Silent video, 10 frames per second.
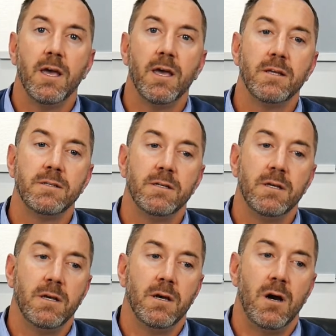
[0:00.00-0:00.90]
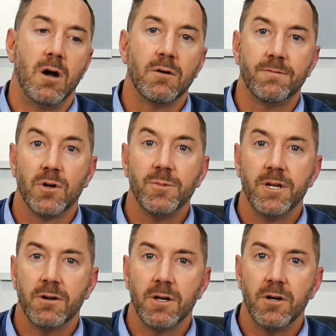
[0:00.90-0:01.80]
And our firm
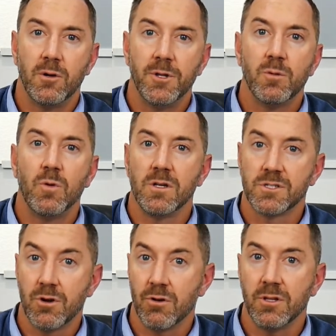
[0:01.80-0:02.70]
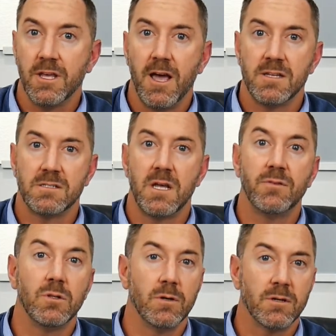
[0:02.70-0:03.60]
here at Herman Wells currently has
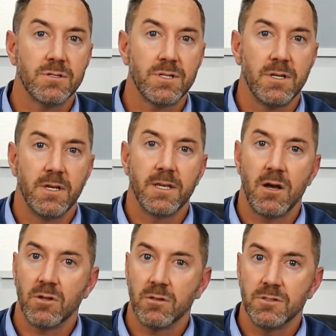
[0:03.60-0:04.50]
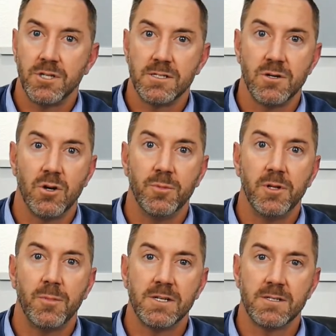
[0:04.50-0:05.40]
7 lawyers, counting Jason Herman
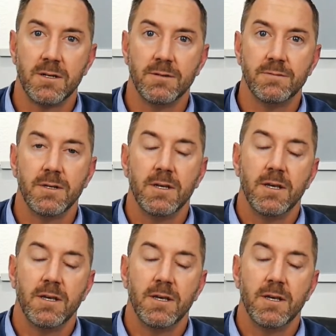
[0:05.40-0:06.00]
and myself.